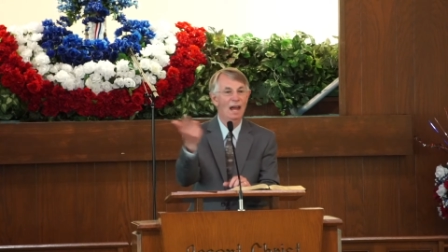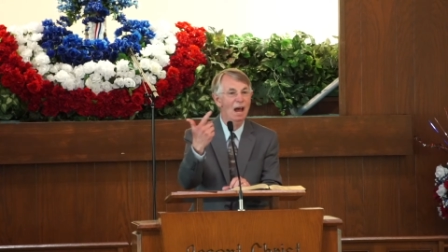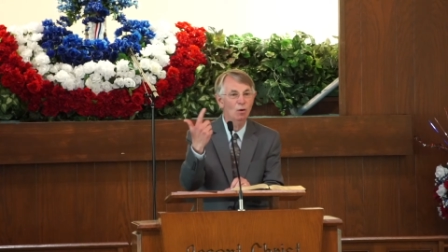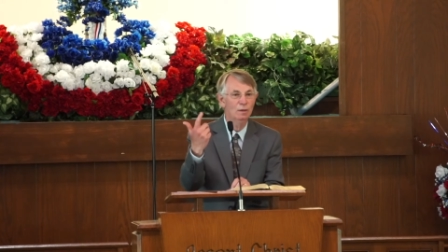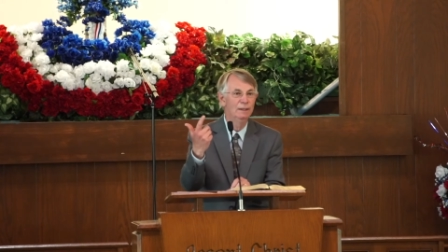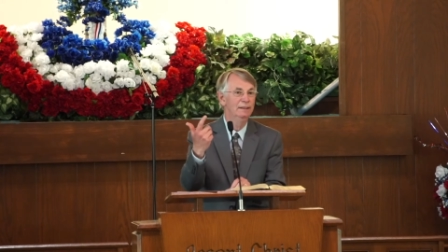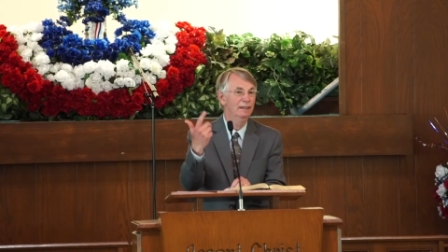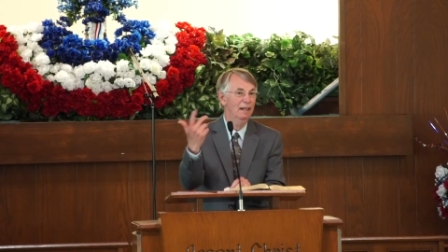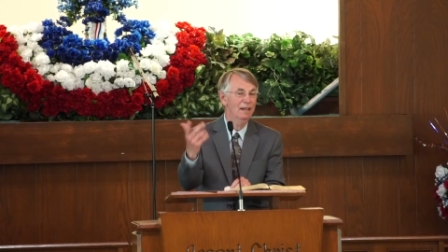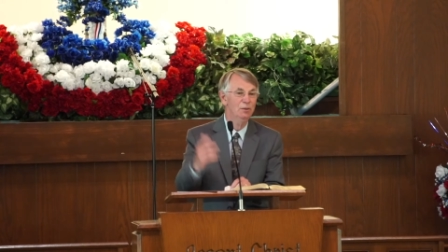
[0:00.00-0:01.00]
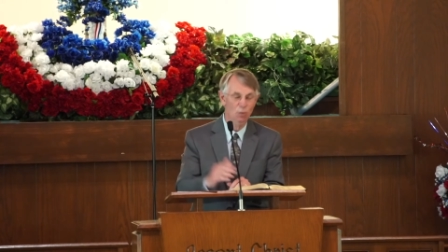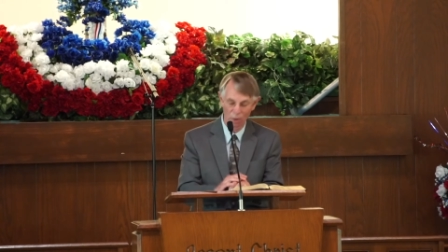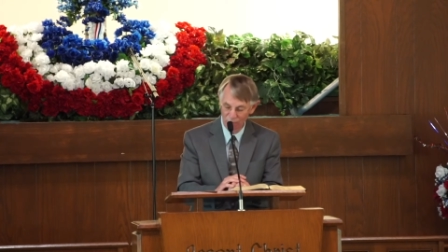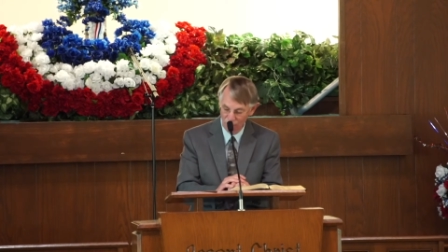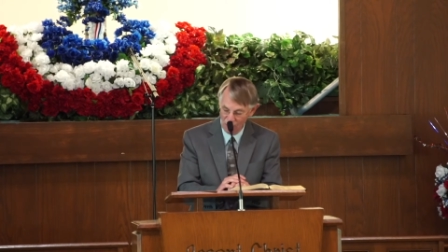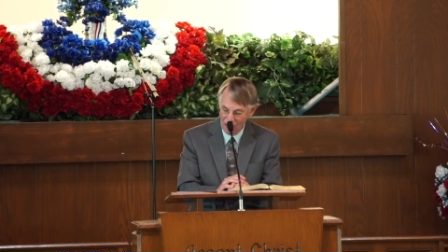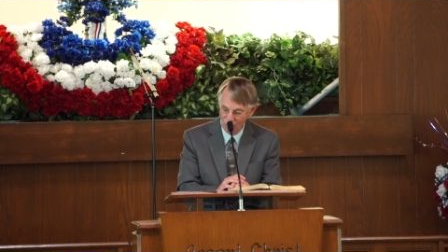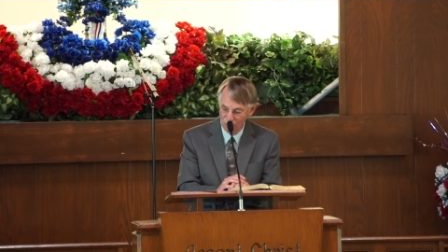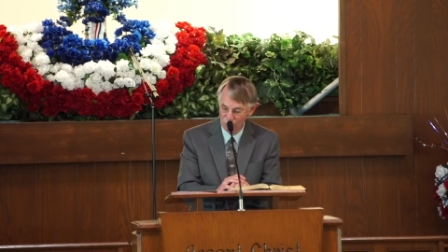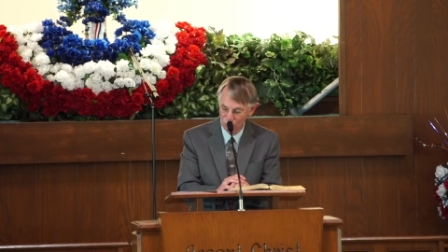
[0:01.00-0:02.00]
out in the last 24
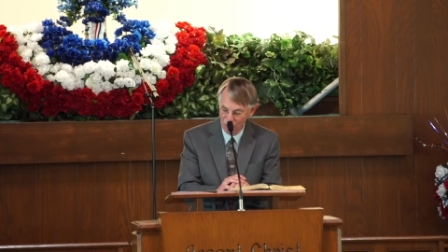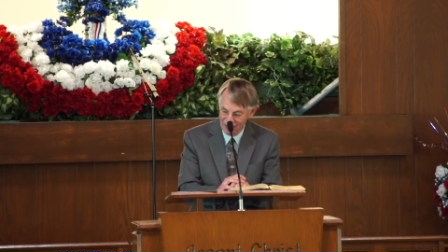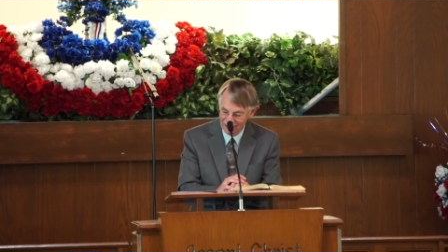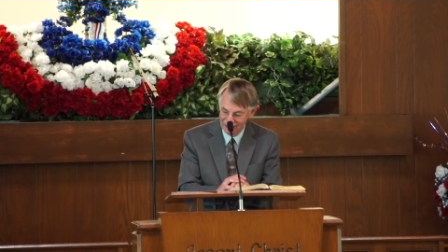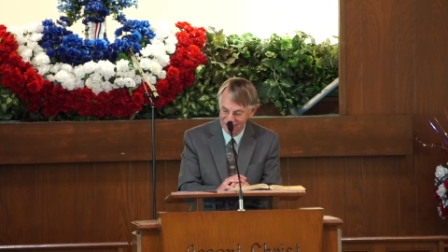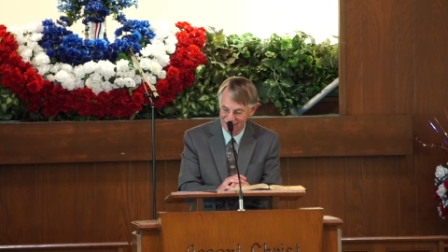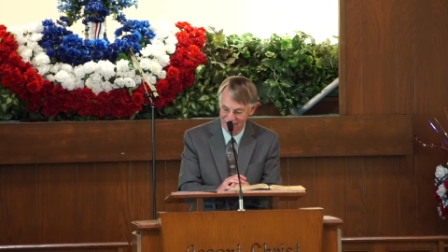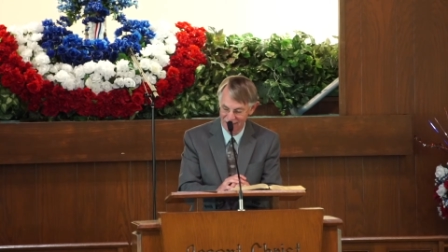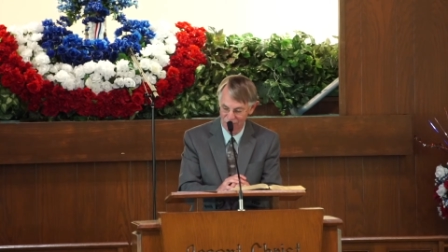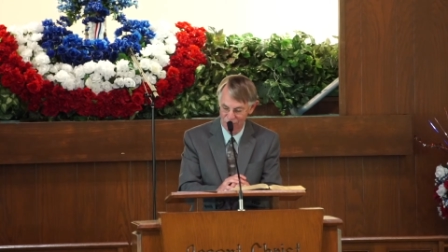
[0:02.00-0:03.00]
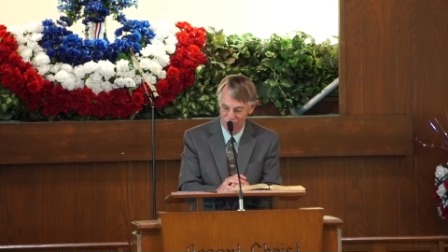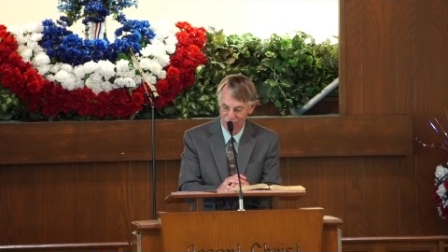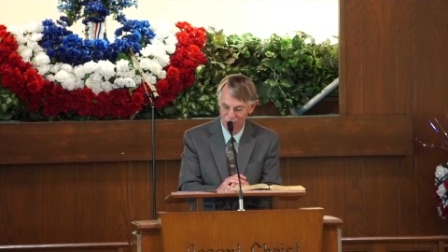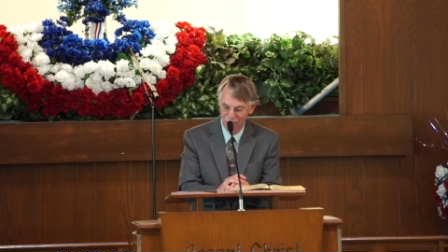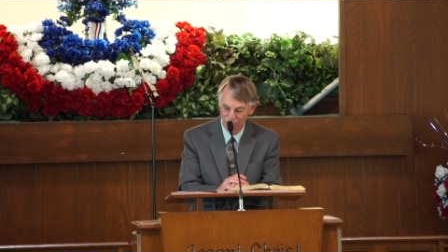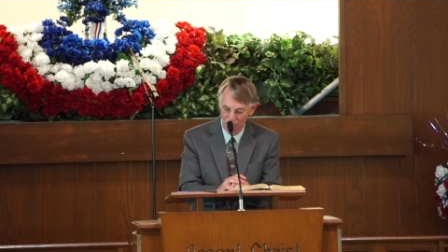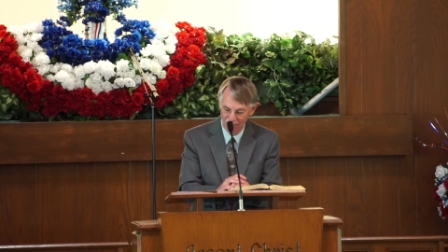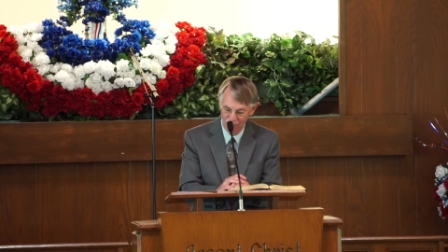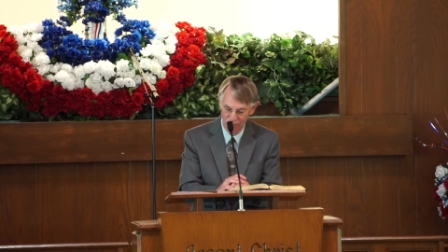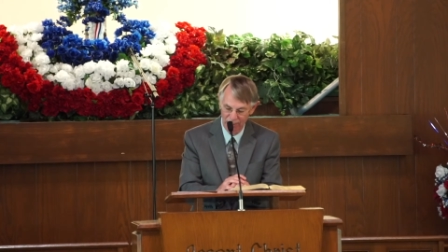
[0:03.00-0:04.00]
hours recklessness,
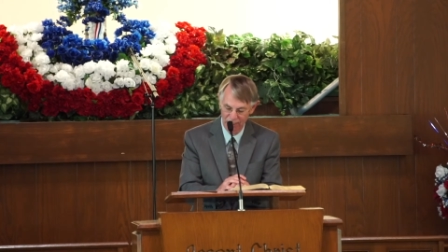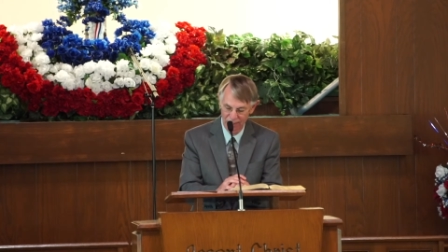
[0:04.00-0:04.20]
debauchery.